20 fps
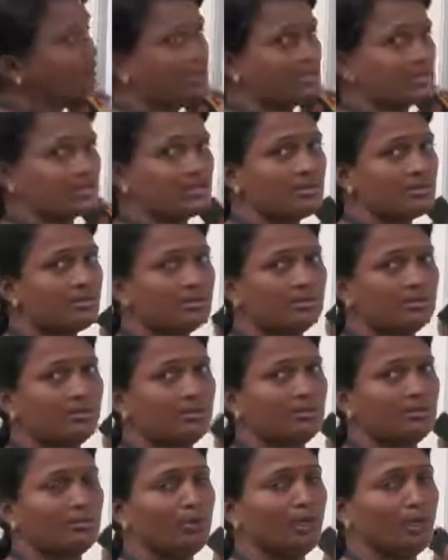to insert
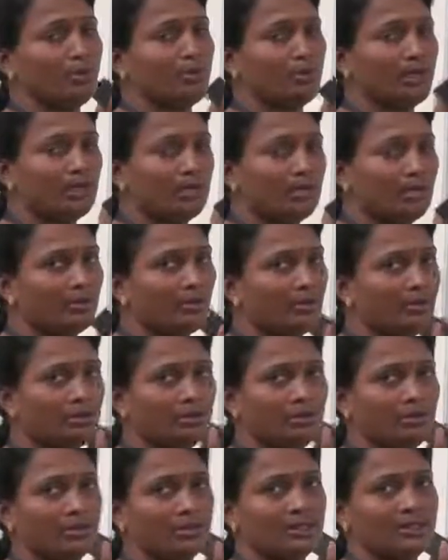new element into
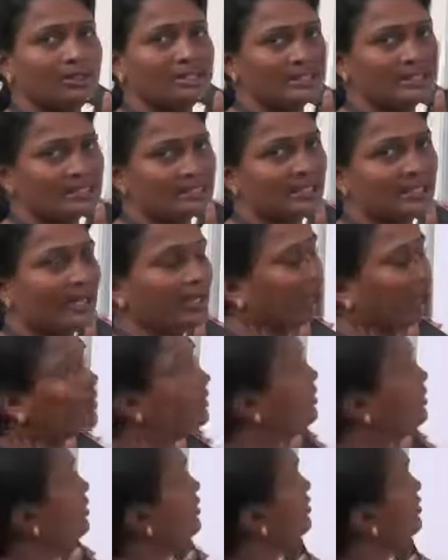the stack.
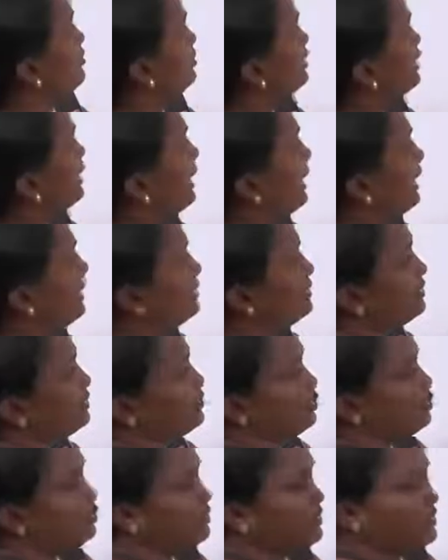So the
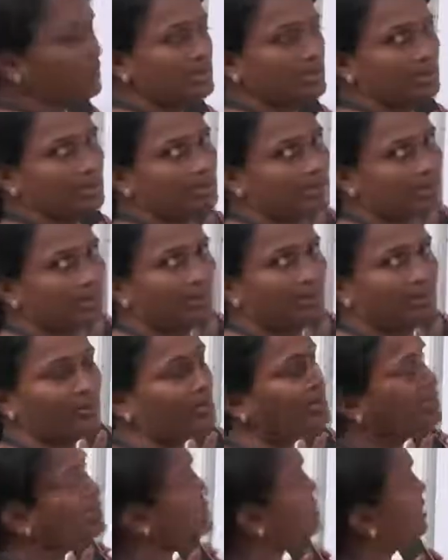item to be inserted
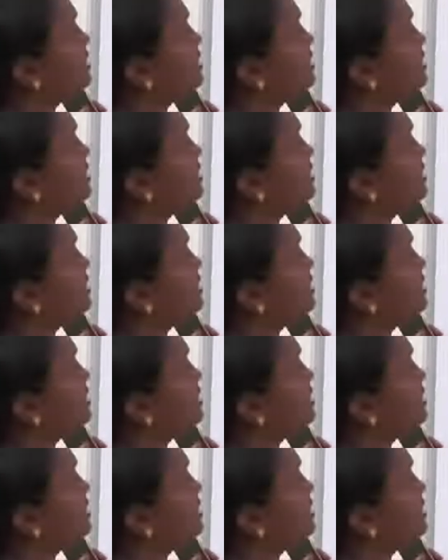into the